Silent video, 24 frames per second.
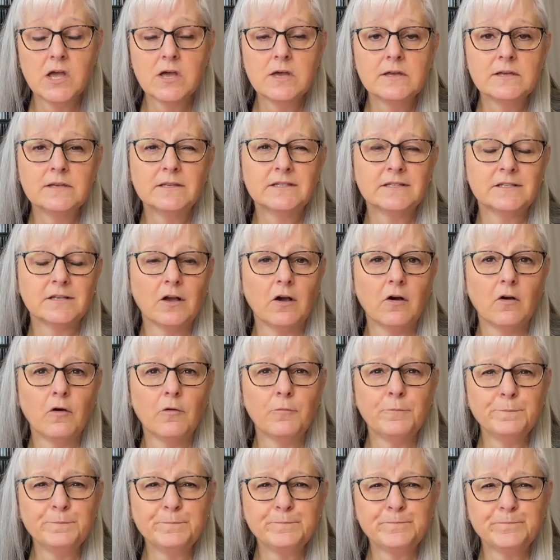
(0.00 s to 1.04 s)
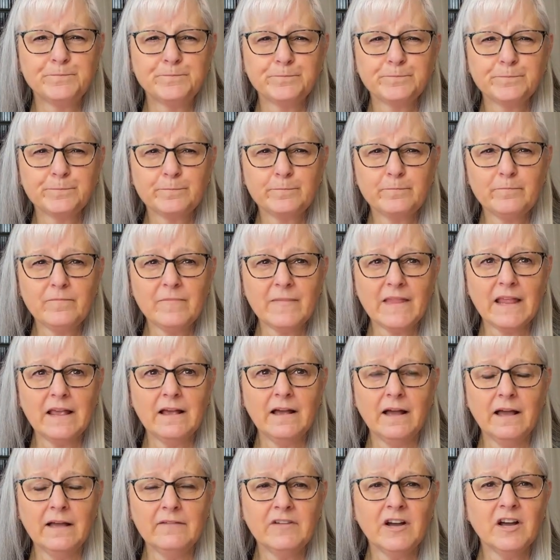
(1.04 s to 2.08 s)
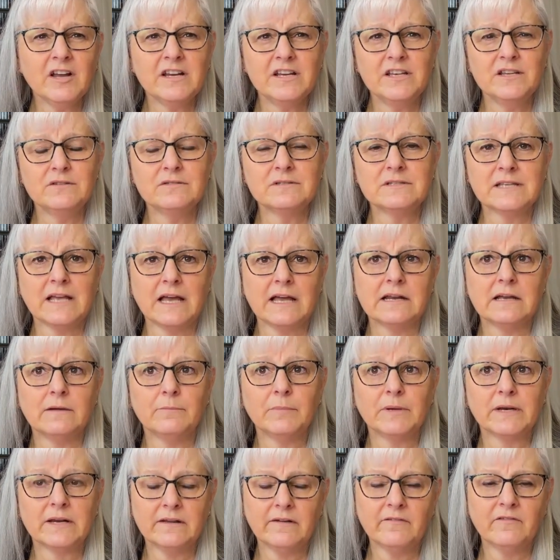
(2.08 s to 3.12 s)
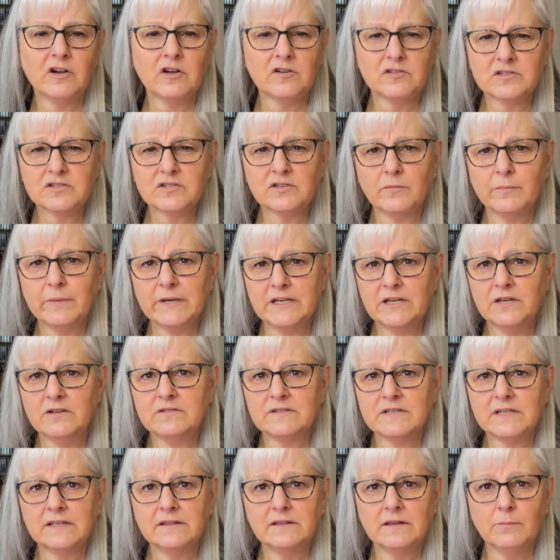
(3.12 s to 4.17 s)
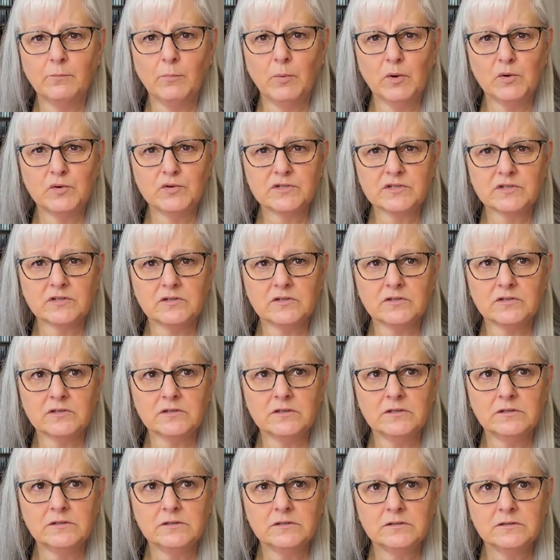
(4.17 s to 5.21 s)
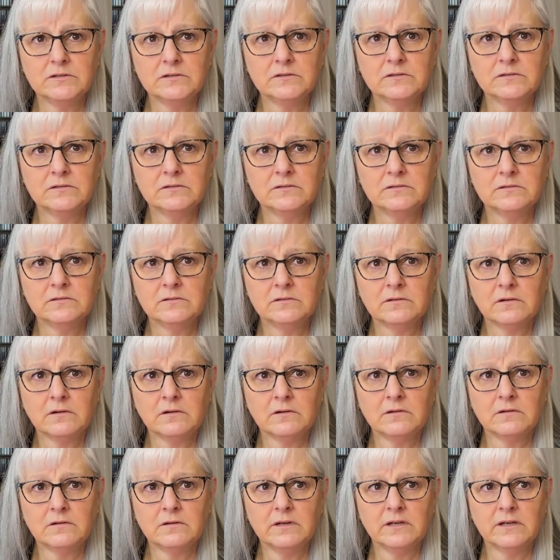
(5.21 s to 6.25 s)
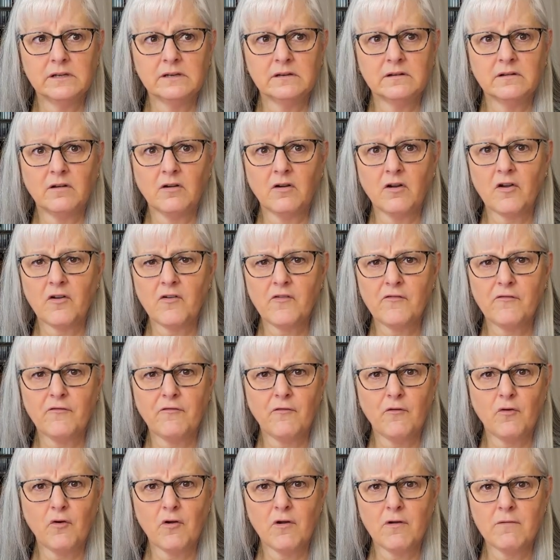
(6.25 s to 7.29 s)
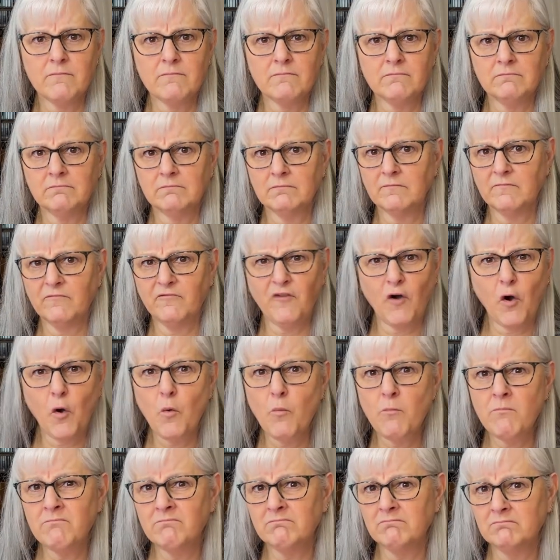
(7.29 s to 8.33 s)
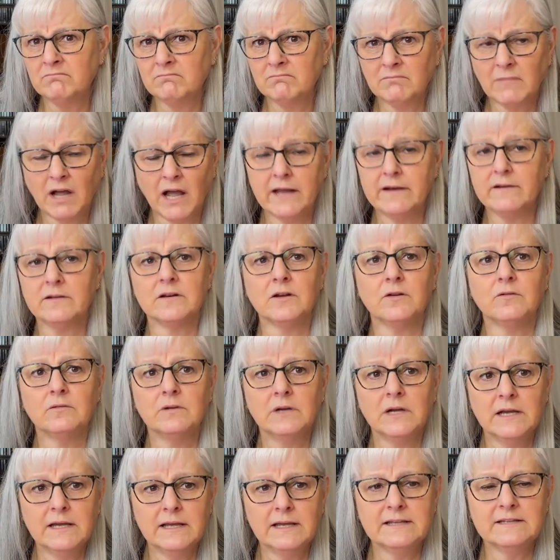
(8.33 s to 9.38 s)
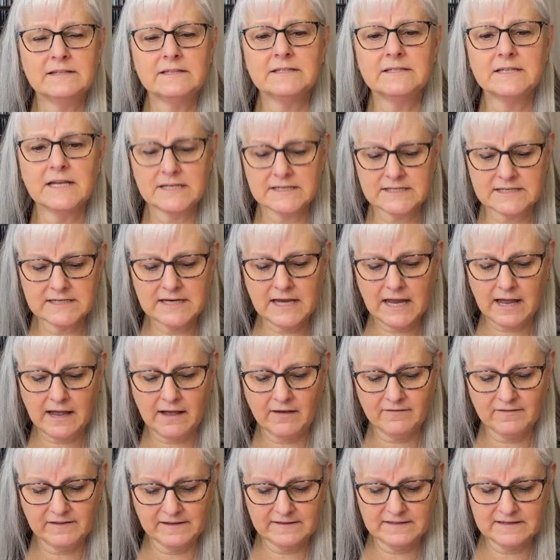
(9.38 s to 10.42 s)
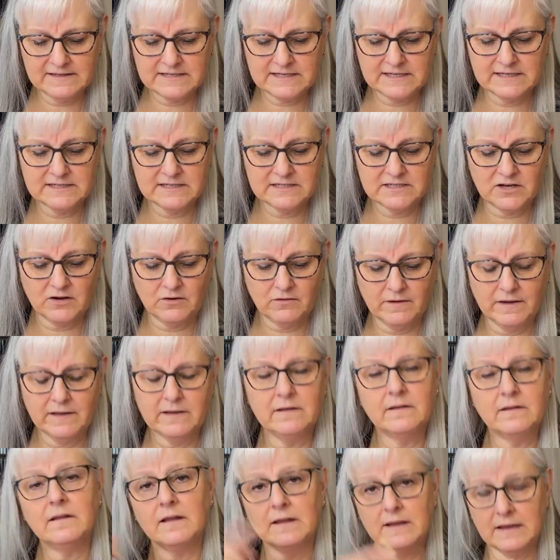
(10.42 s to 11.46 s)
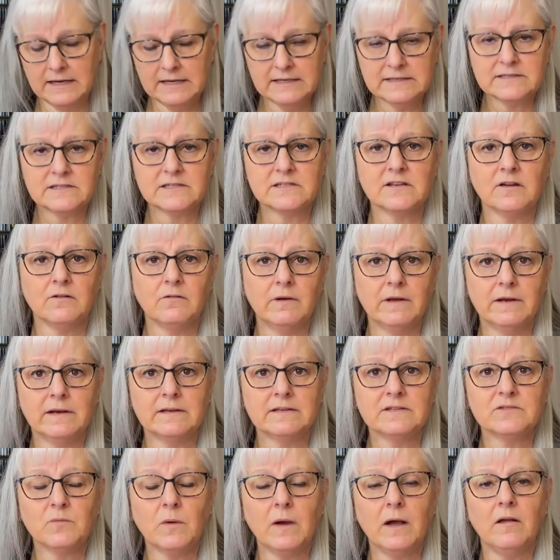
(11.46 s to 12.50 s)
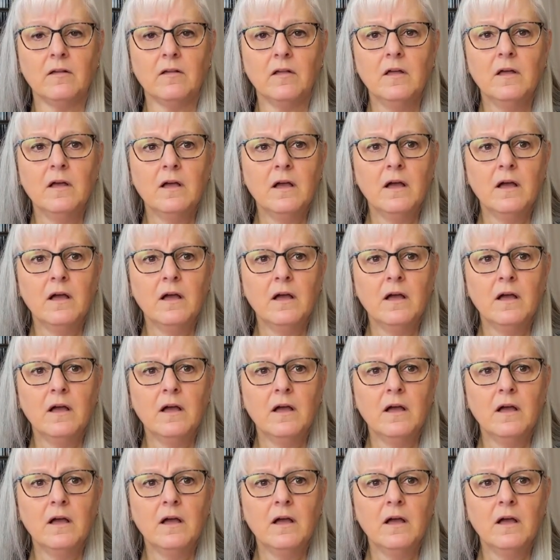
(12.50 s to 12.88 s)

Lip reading: So I've got to use that up, but I have also been using the Bosal in our foam. I don't know. It doesn't have, like, this is sew-in. It's sew-in as well.